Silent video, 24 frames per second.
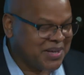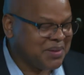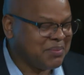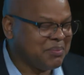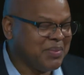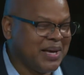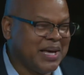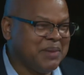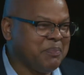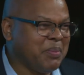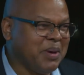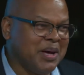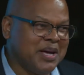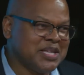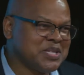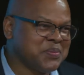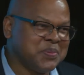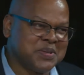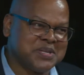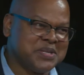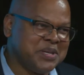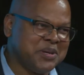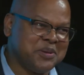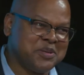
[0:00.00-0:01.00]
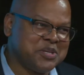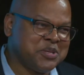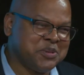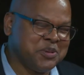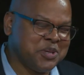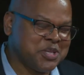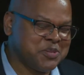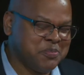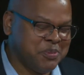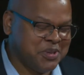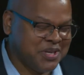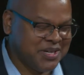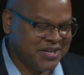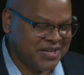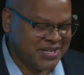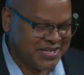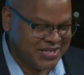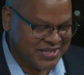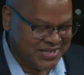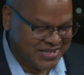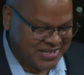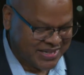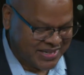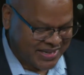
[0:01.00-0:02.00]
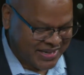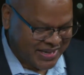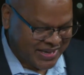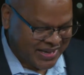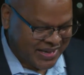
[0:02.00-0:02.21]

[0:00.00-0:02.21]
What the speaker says: My boss was no George Bush.